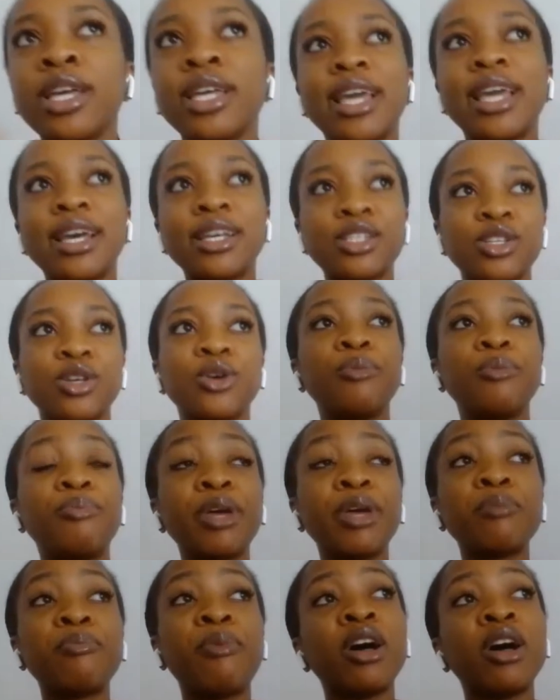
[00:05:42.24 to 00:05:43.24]
Yeah, so a
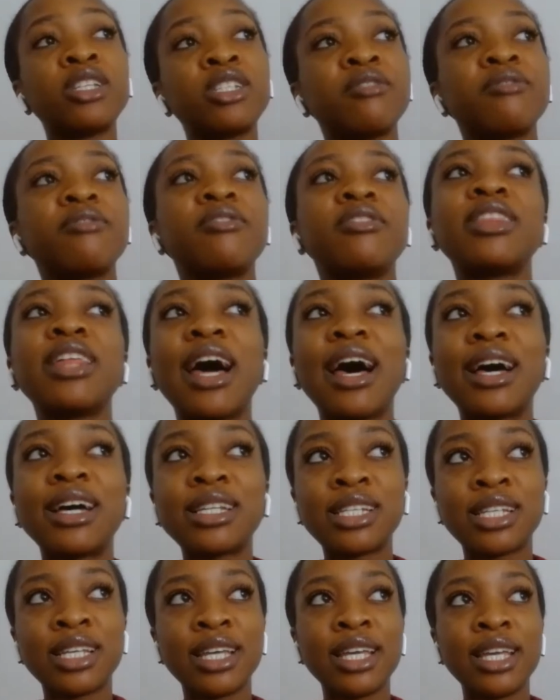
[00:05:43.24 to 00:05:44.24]
big part of
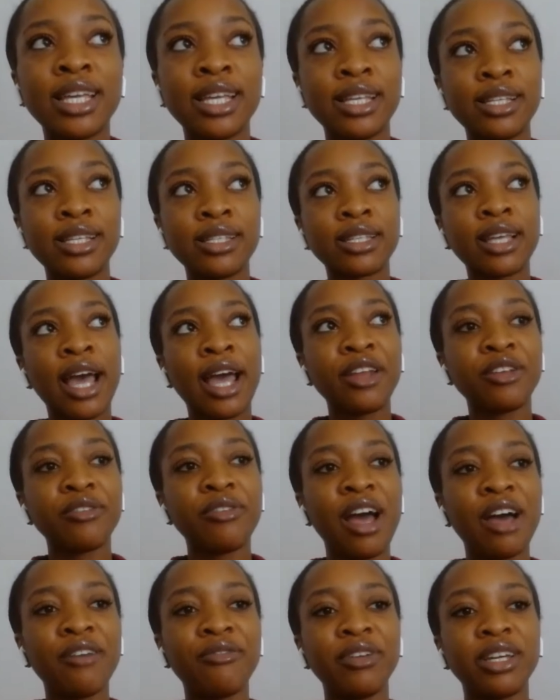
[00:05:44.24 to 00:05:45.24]
that is kind of
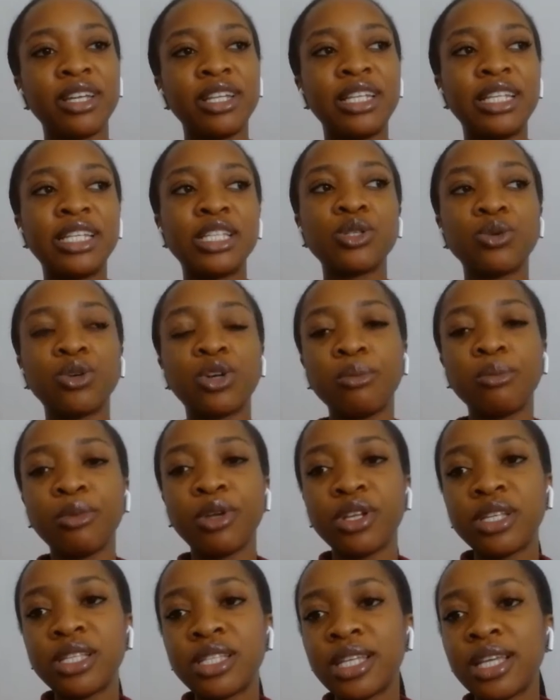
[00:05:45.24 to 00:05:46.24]
having a little
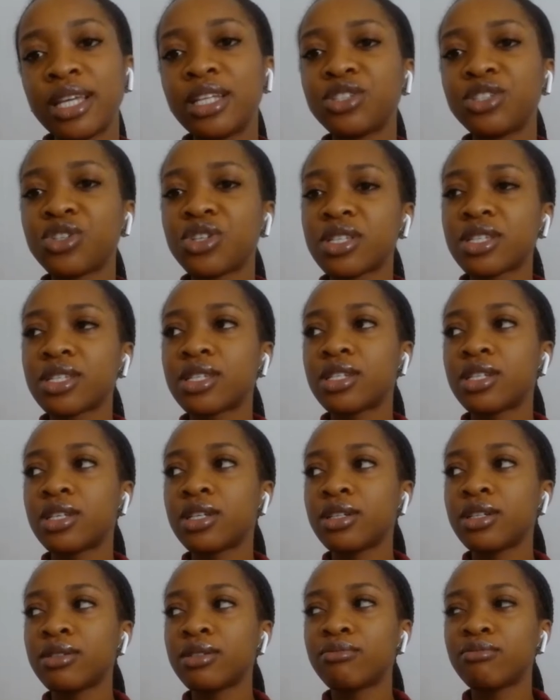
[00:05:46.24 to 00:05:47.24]
community and just
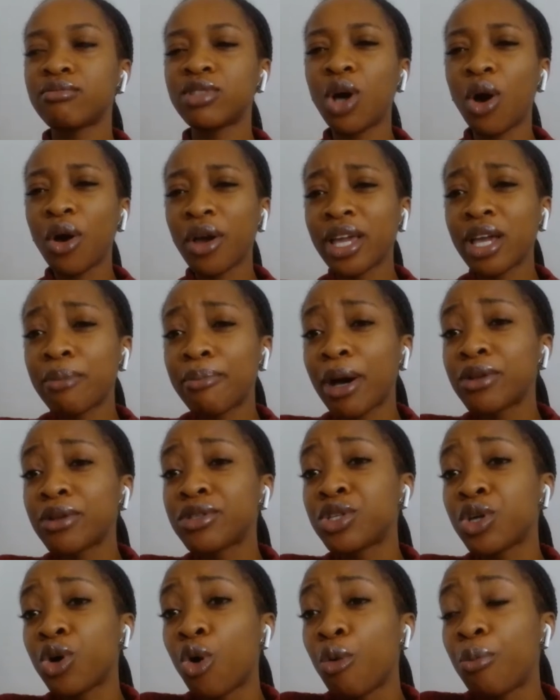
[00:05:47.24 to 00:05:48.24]
talking
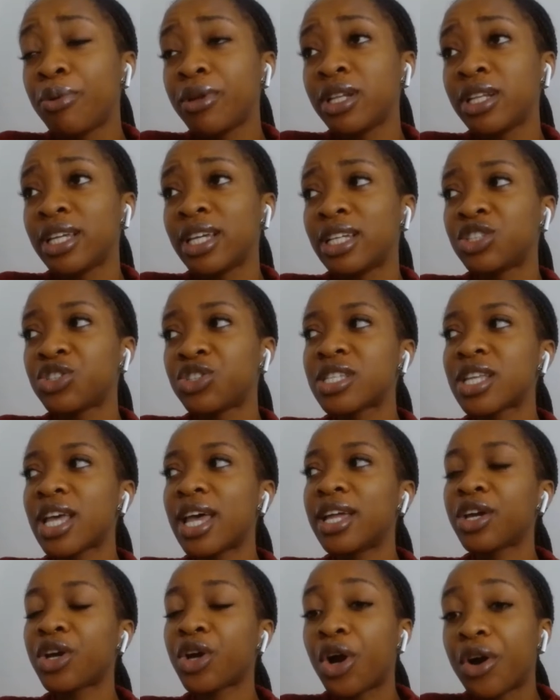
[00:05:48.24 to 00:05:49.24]
about it openly and just
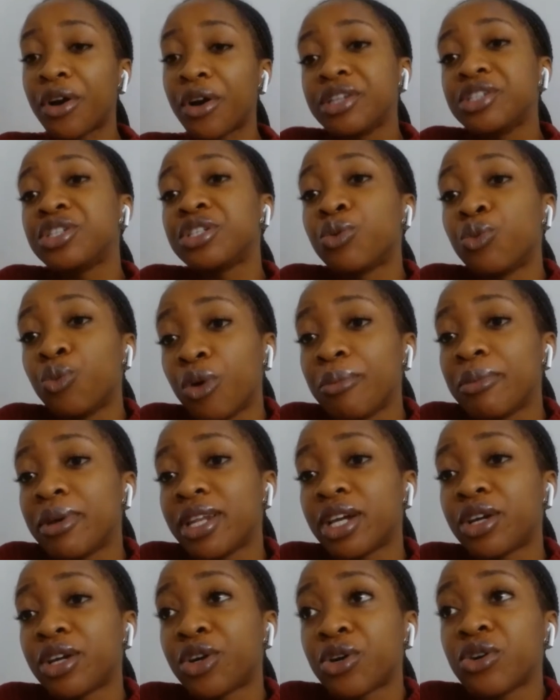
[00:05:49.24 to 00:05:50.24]
encouraging
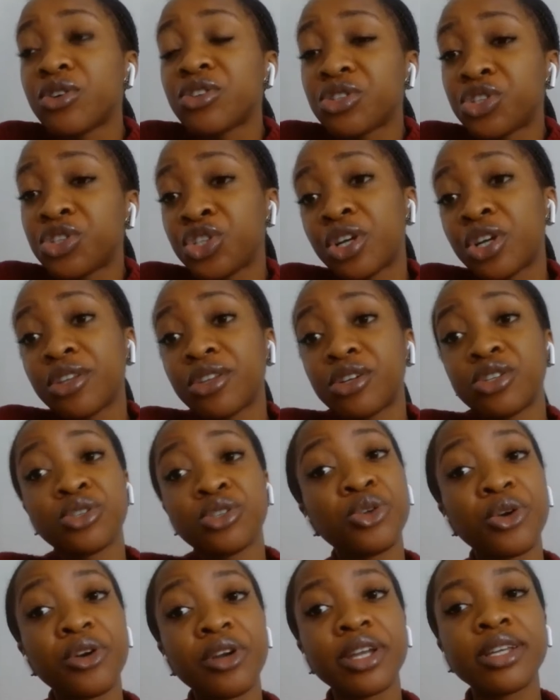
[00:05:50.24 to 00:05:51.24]
women and girls to share their
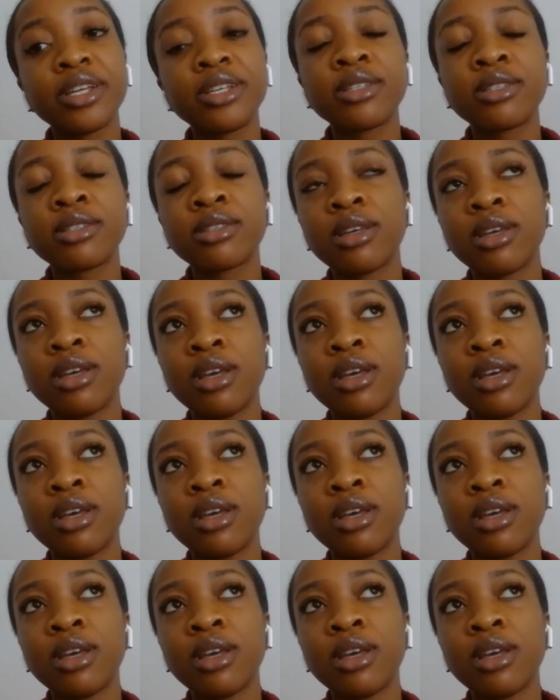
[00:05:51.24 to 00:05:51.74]
stories.